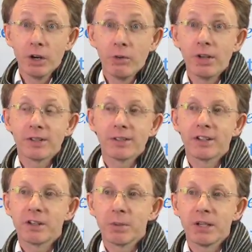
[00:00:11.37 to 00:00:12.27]

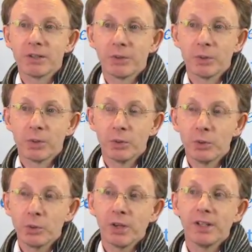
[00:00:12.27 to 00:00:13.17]
radiotherapy to
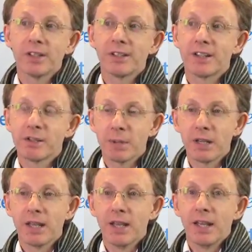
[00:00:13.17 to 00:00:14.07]
no
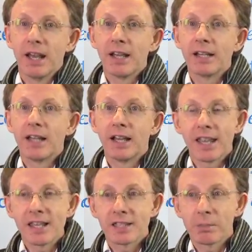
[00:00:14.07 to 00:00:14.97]
radiotherapy uh,
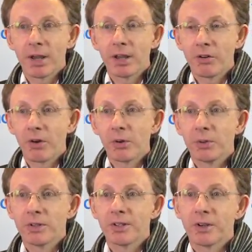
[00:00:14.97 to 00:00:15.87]
against the
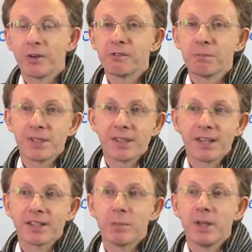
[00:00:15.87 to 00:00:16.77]
background of
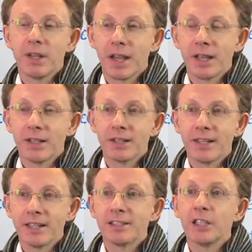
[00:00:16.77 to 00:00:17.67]
mastectomy and
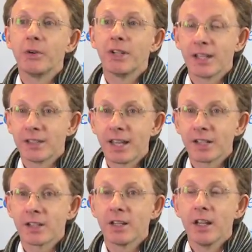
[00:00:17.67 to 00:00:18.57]
axillary
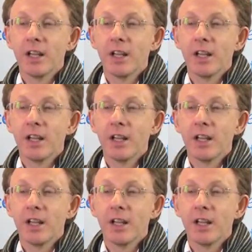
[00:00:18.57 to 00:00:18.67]
dissection.